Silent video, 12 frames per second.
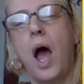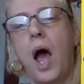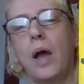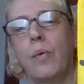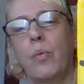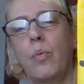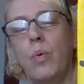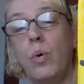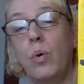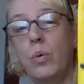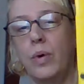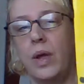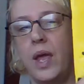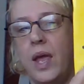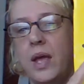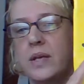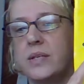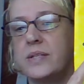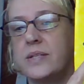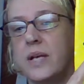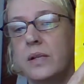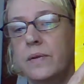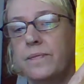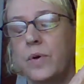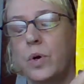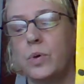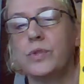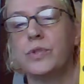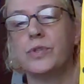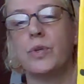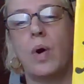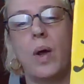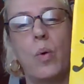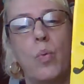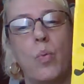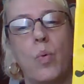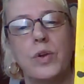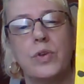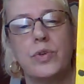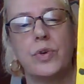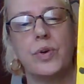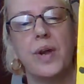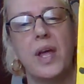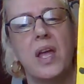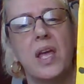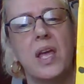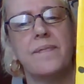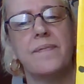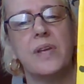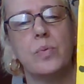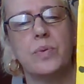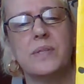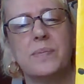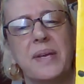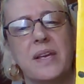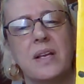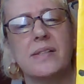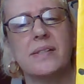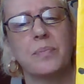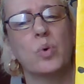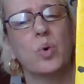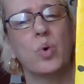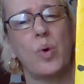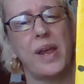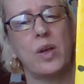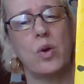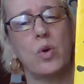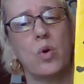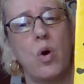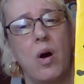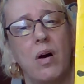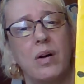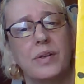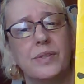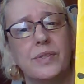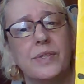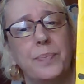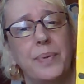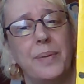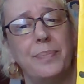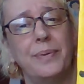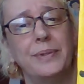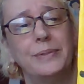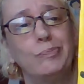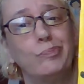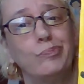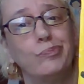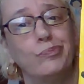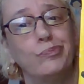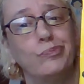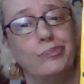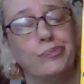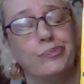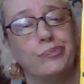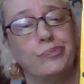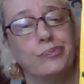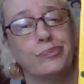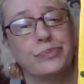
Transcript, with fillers: I oh, and a telephone, so I wonder if he was making some crank calls to people. Hmm.